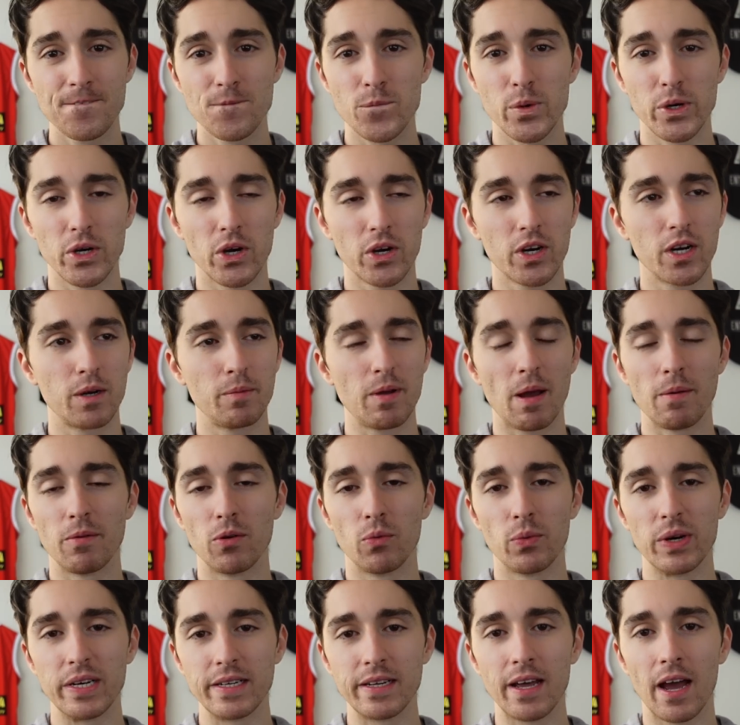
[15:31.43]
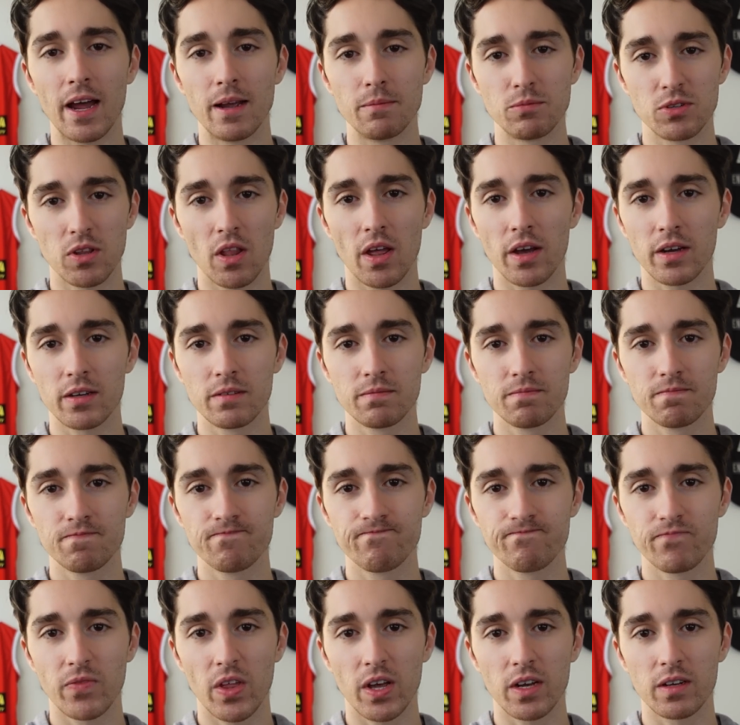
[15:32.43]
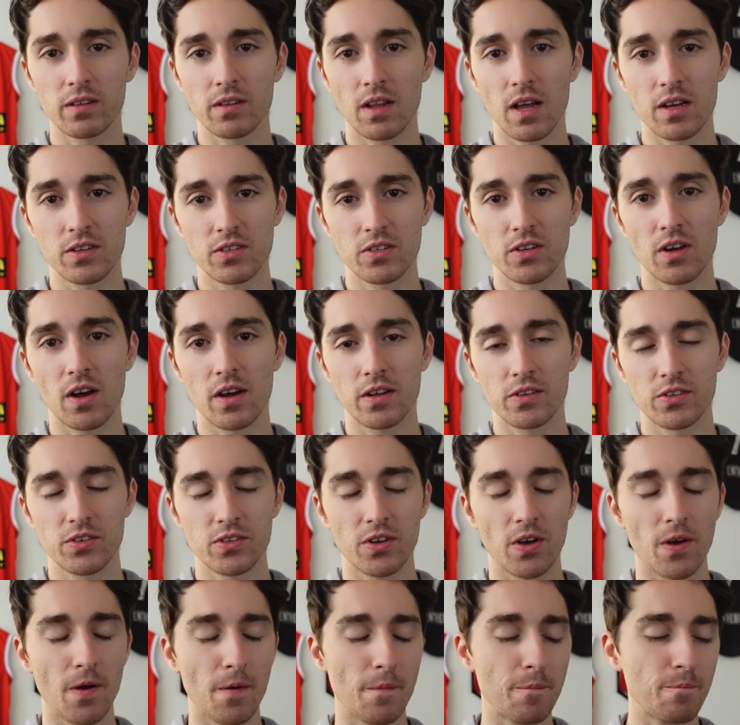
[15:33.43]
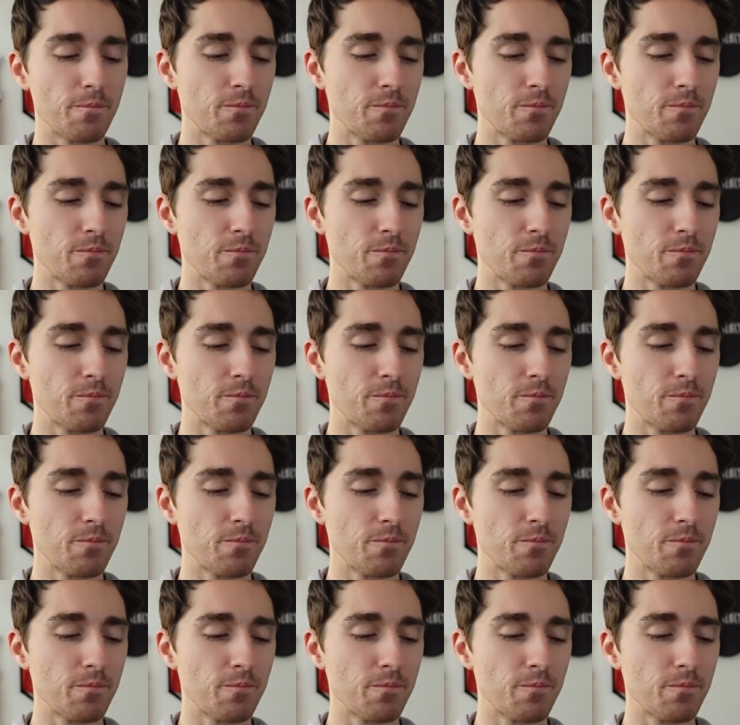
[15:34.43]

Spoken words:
we're not going to be able to win games like last night. So